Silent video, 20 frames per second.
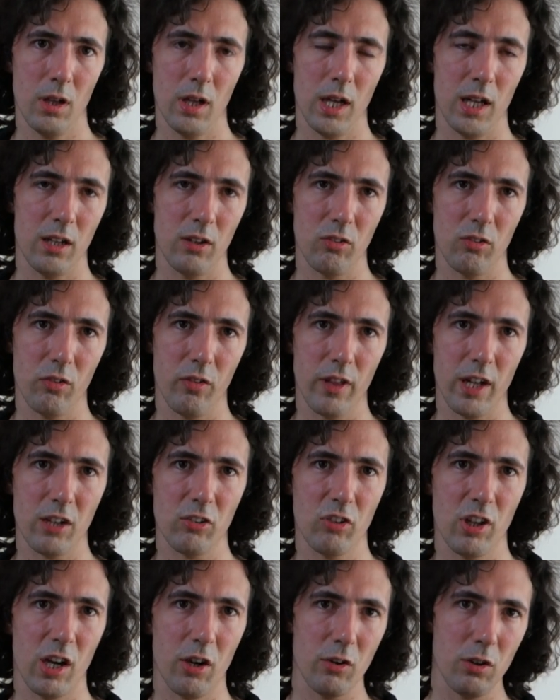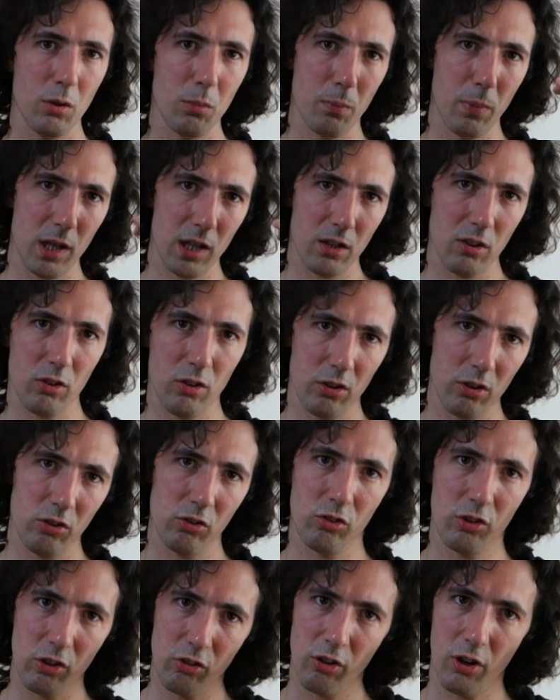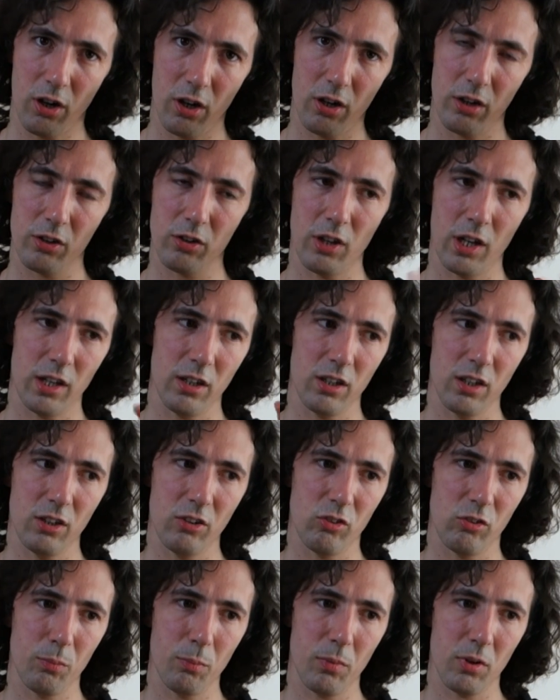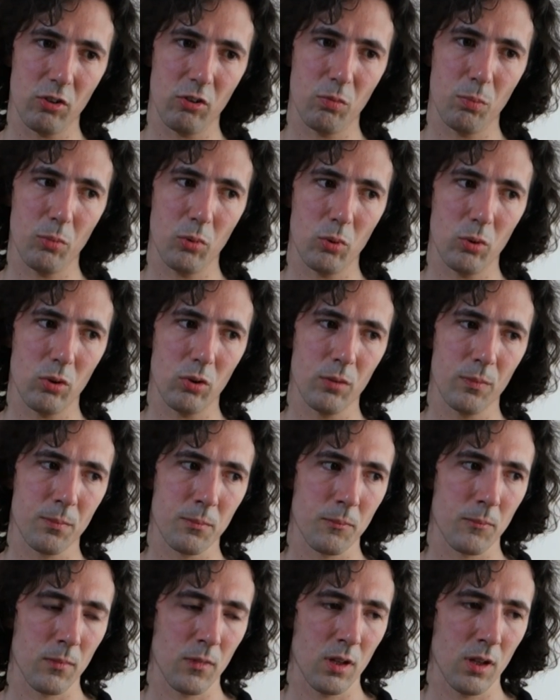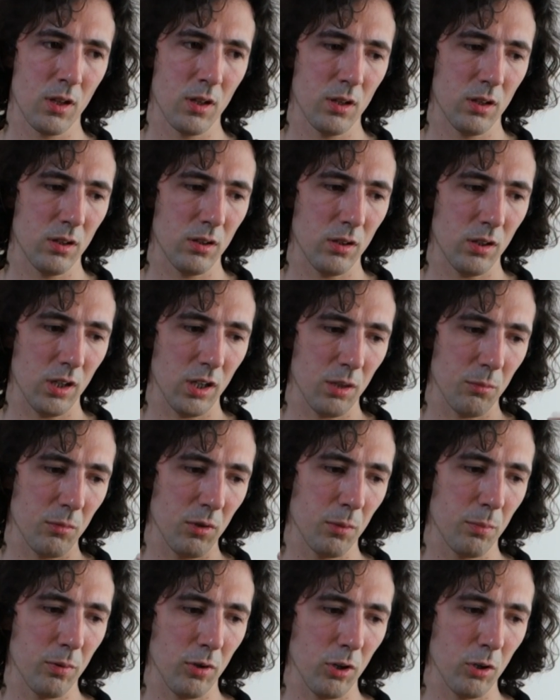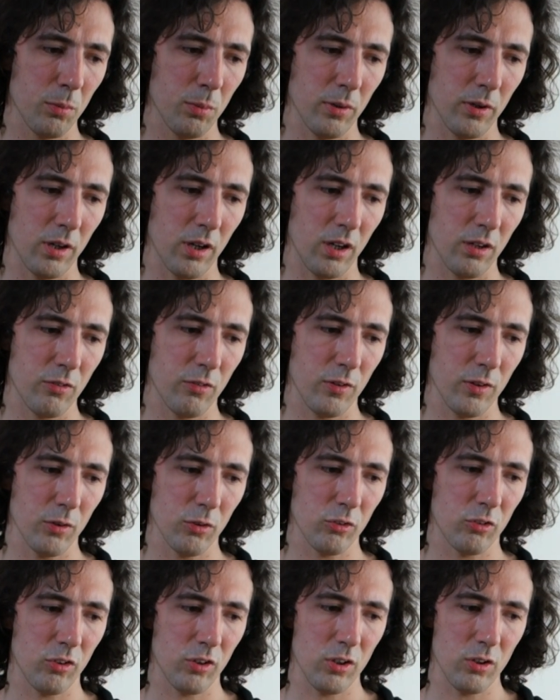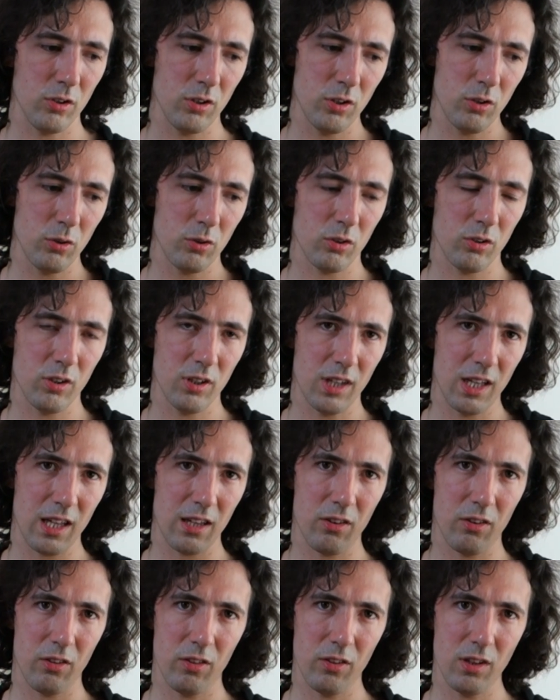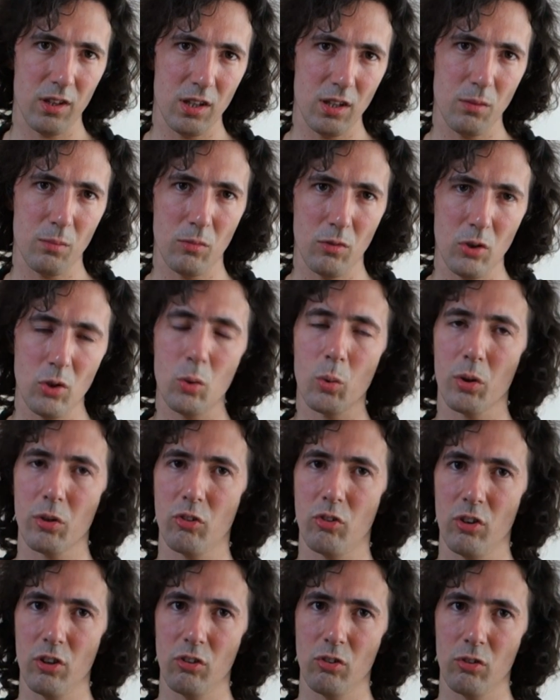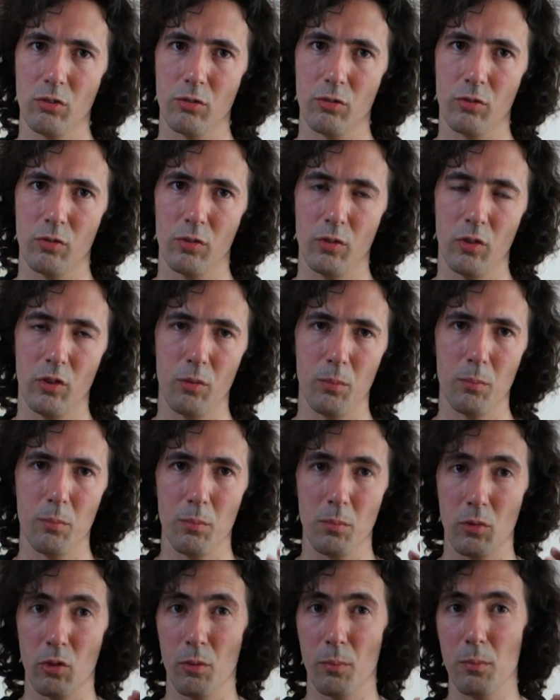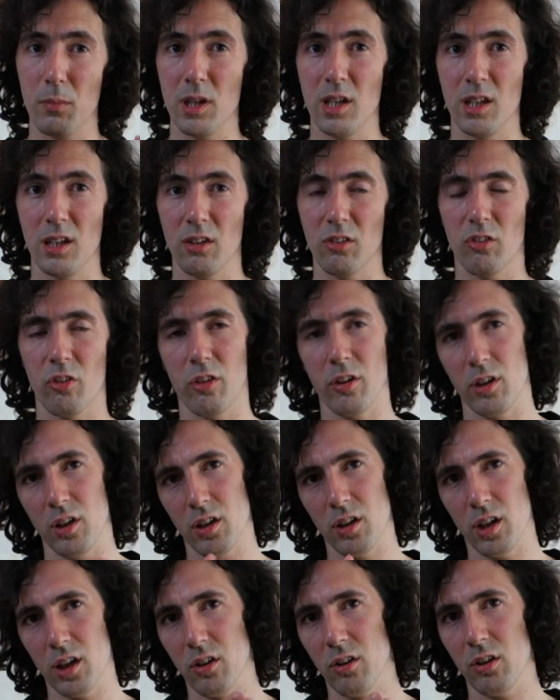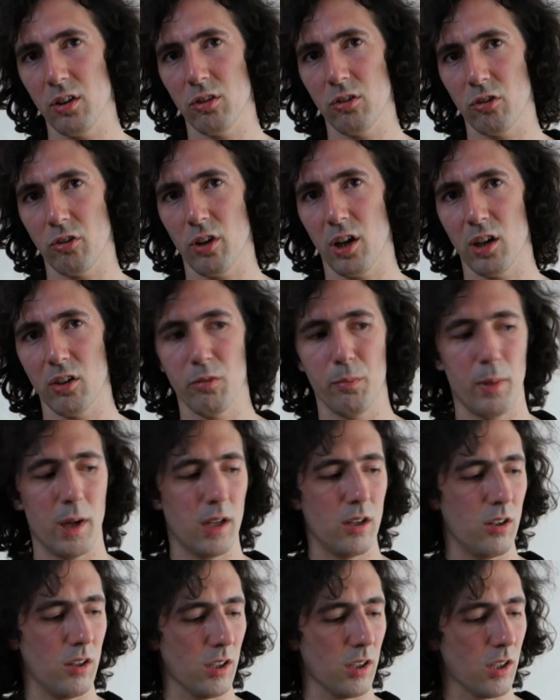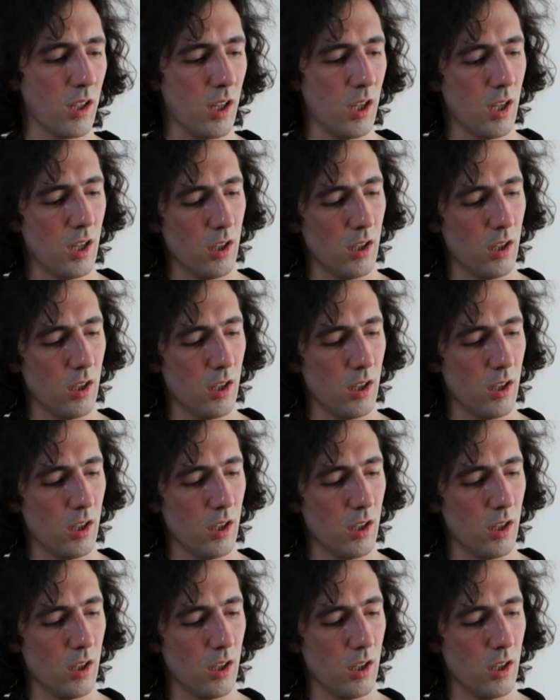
And that's how you bend on the sitar, and it's much more appropriate, I feel. You can get the nuances of the mean, the Indian style of bending.